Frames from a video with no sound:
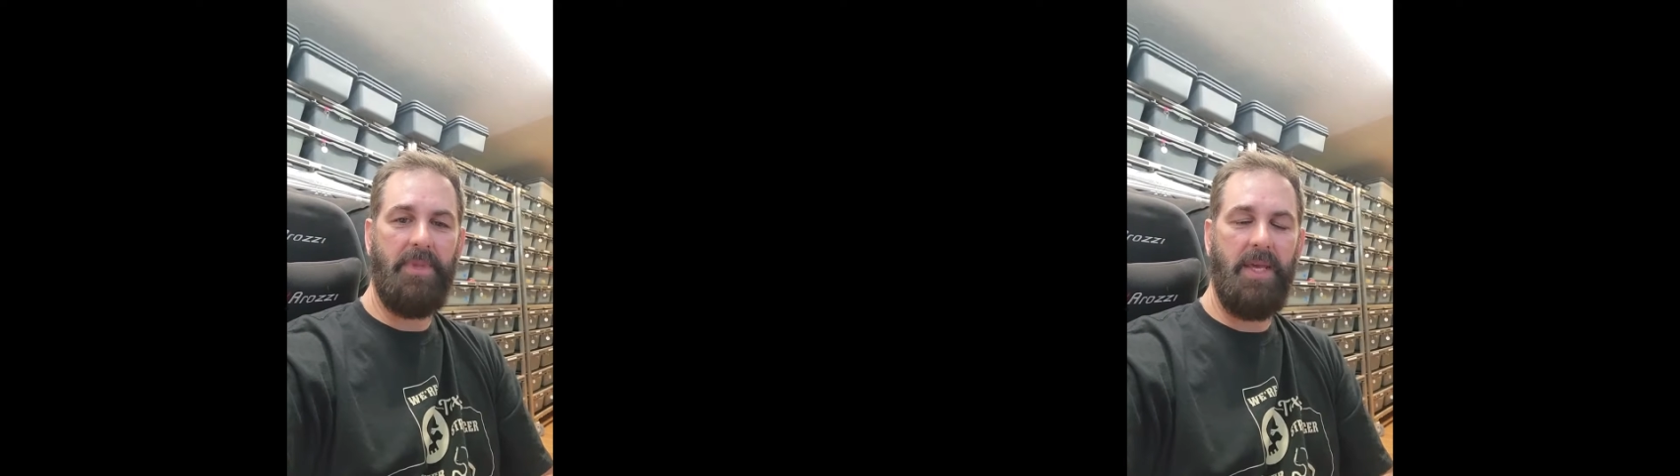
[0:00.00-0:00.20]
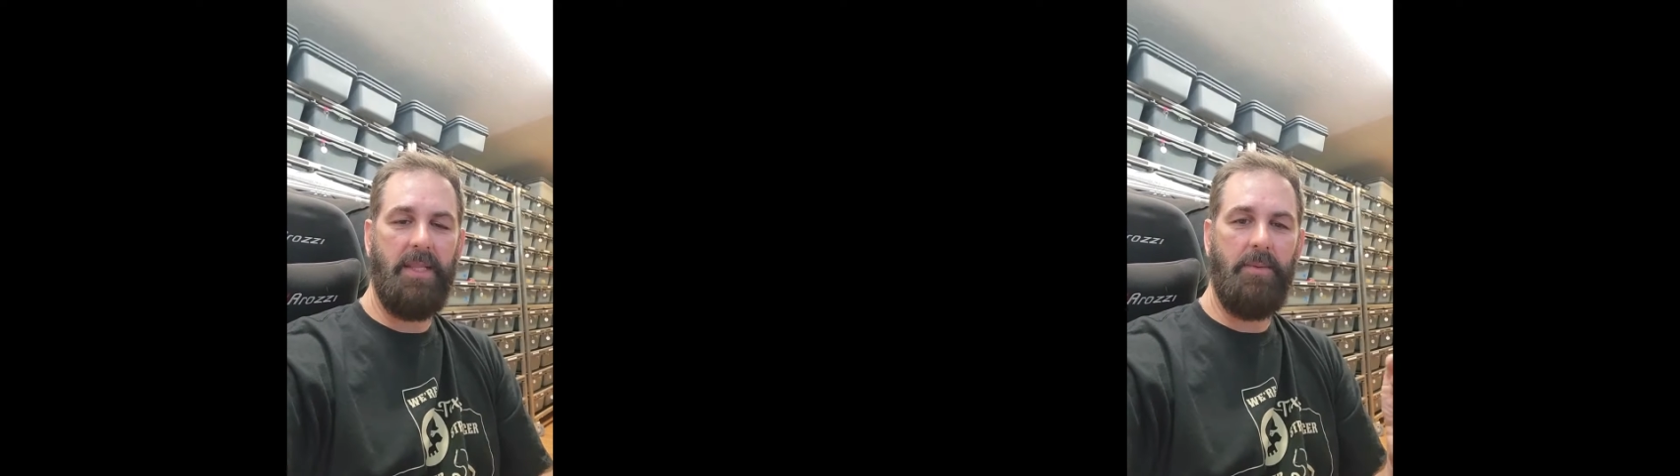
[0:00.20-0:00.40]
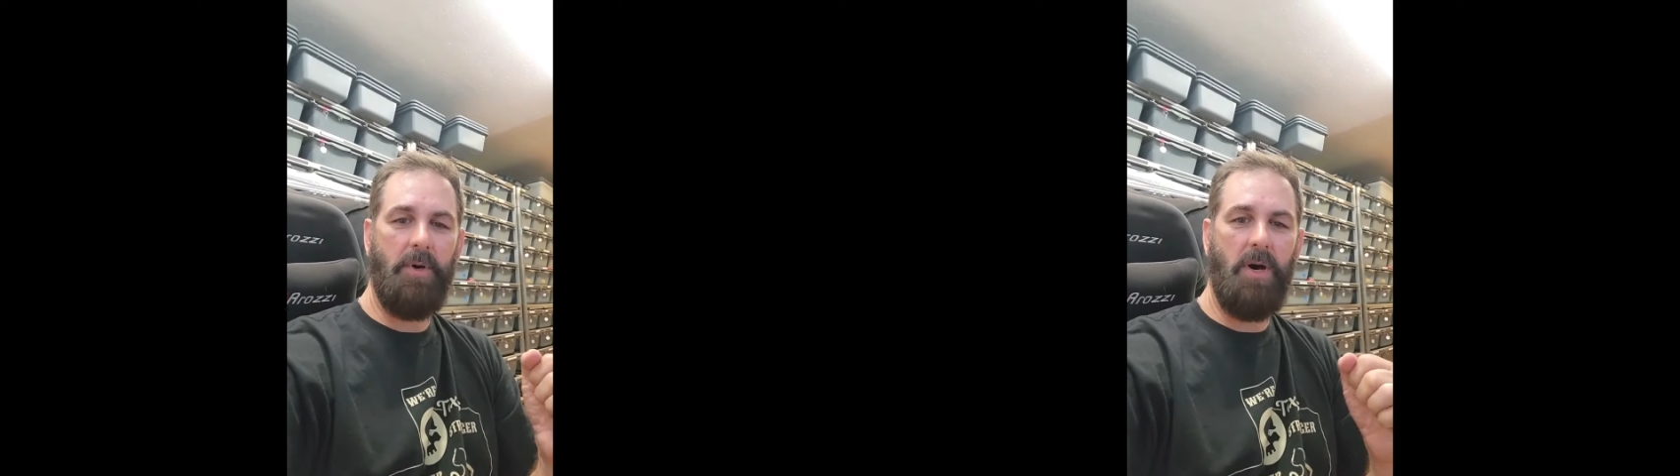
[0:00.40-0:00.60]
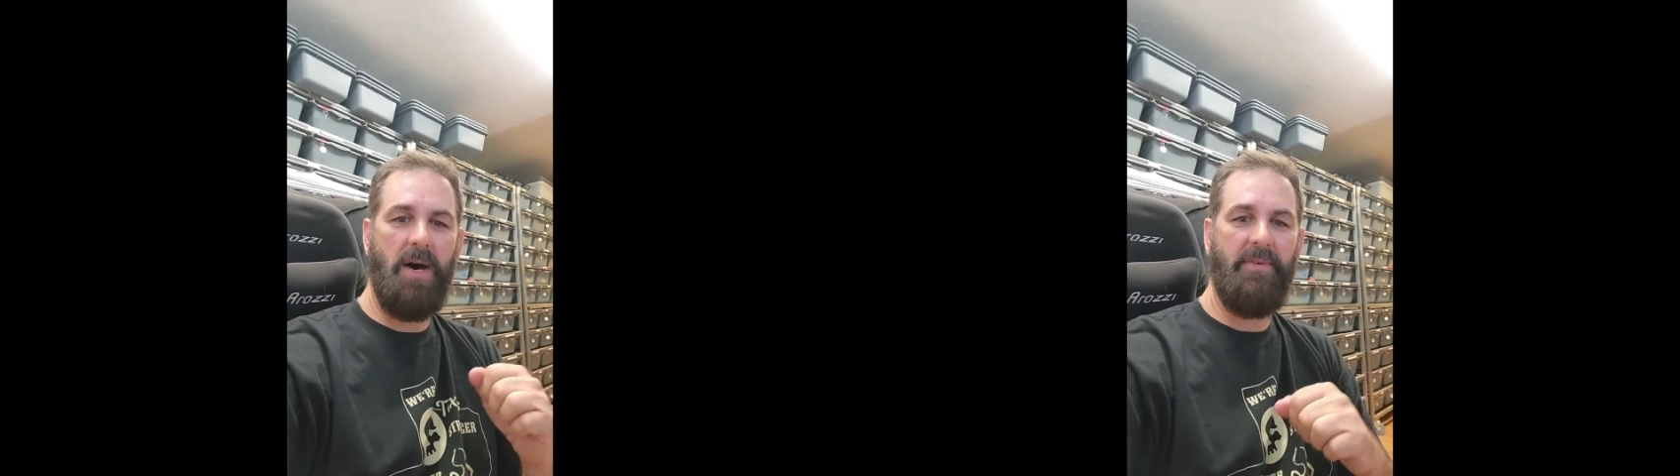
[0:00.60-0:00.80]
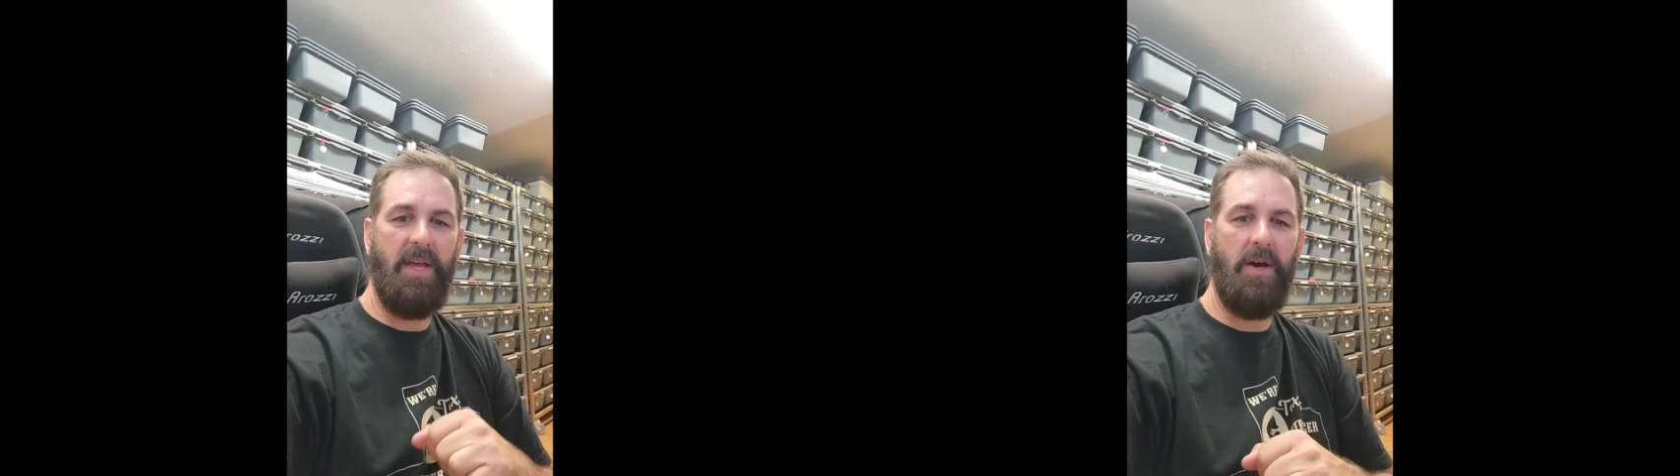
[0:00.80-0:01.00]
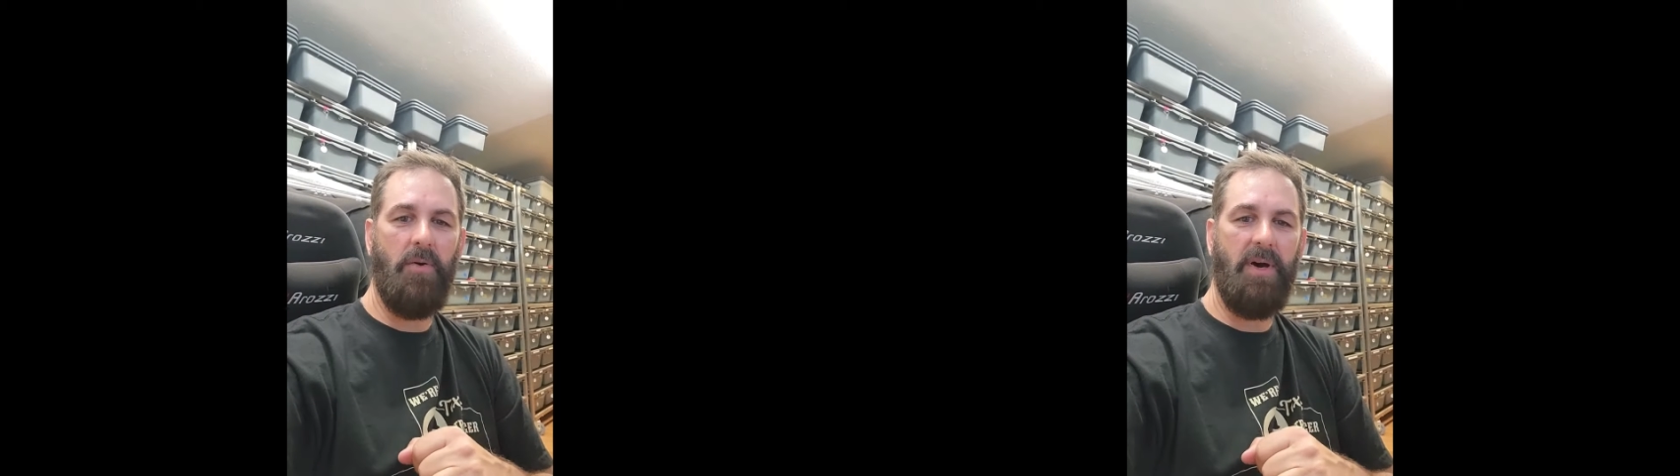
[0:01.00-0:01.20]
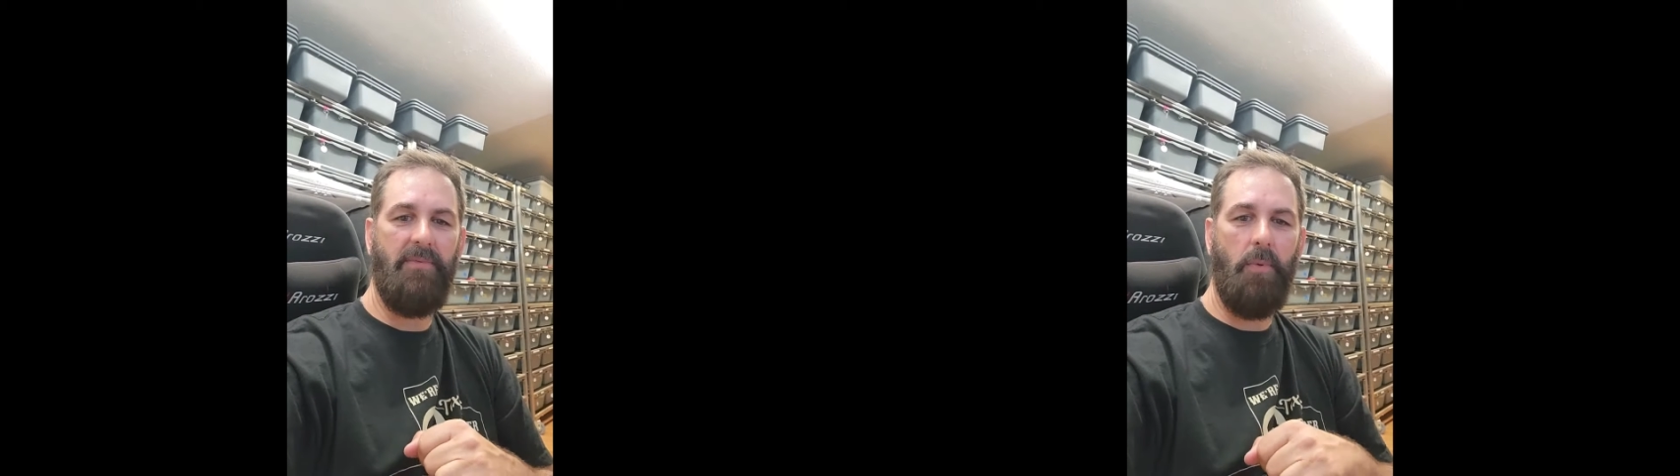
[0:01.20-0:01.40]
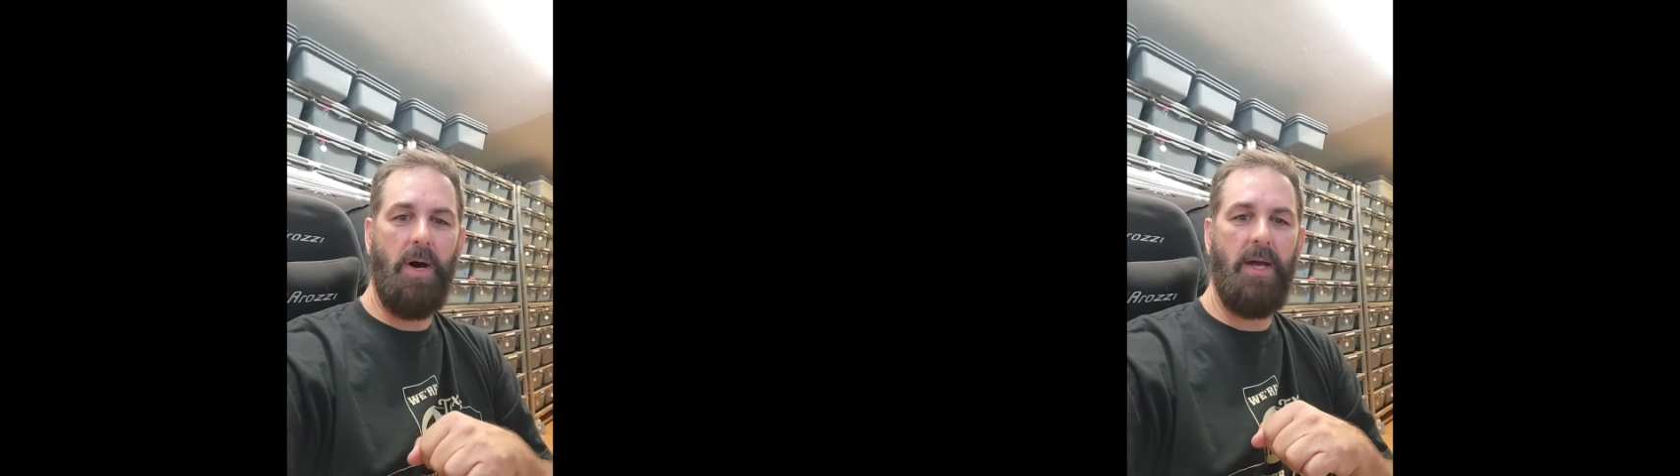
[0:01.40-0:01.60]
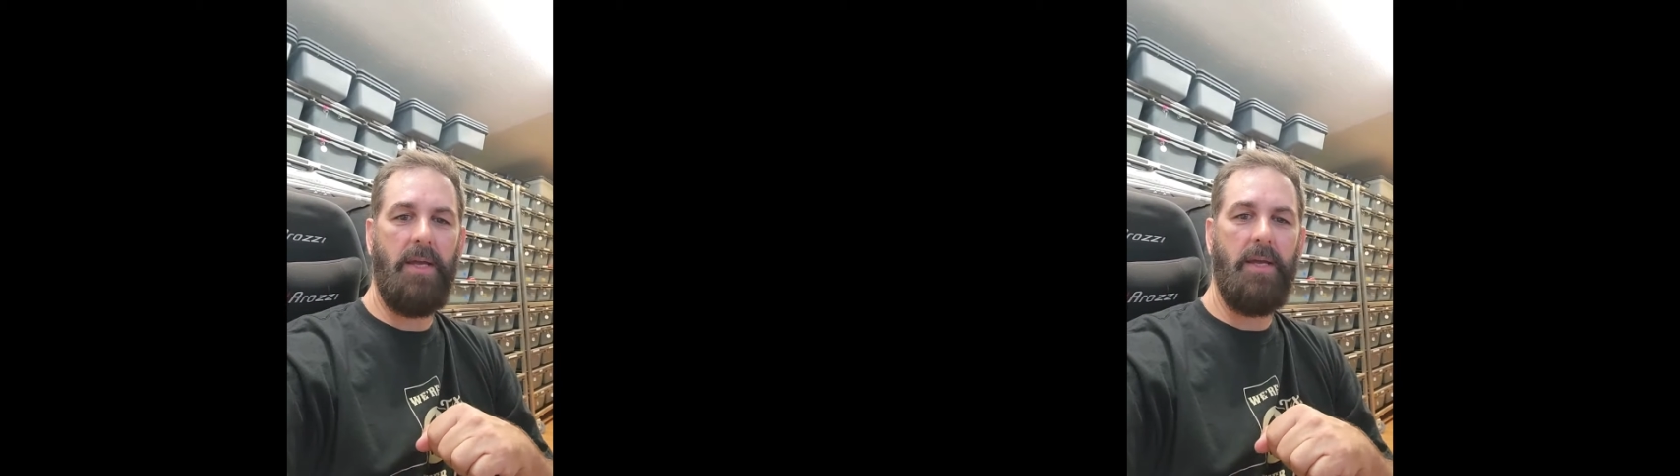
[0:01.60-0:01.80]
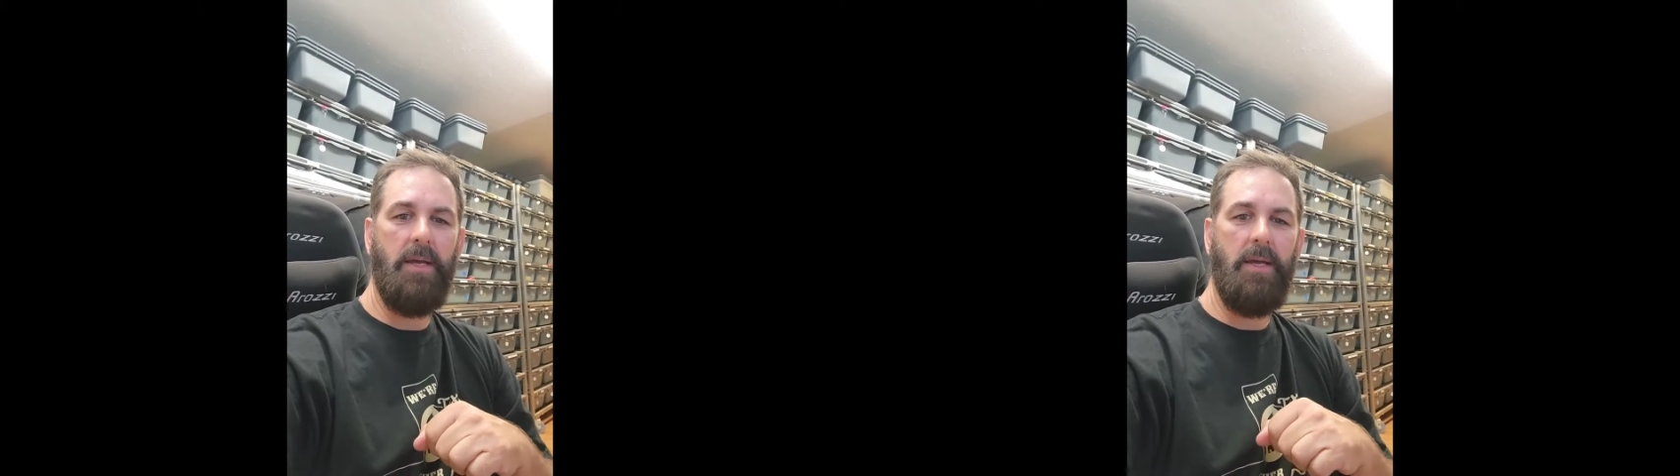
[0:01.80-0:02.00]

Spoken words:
and the Mojave OFY,